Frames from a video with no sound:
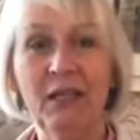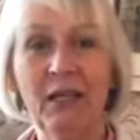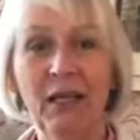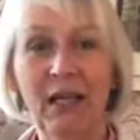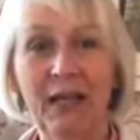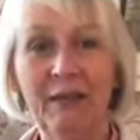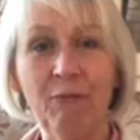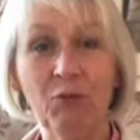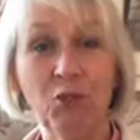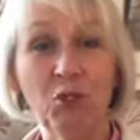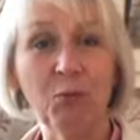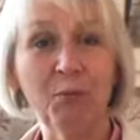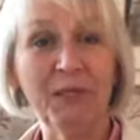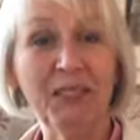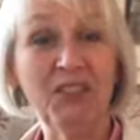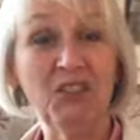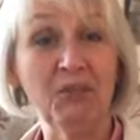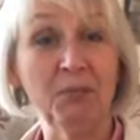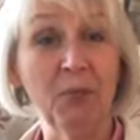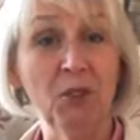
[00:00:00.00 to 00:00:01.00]
haven't got a
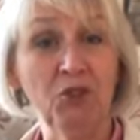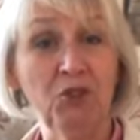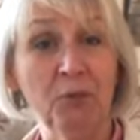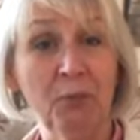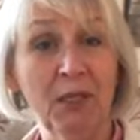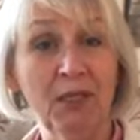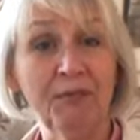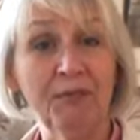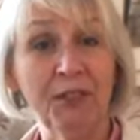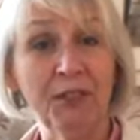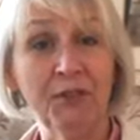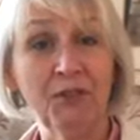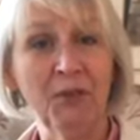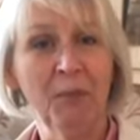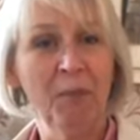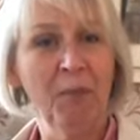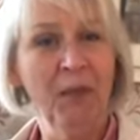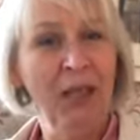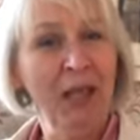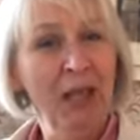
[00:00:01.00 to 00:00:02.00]
big smudge on my face.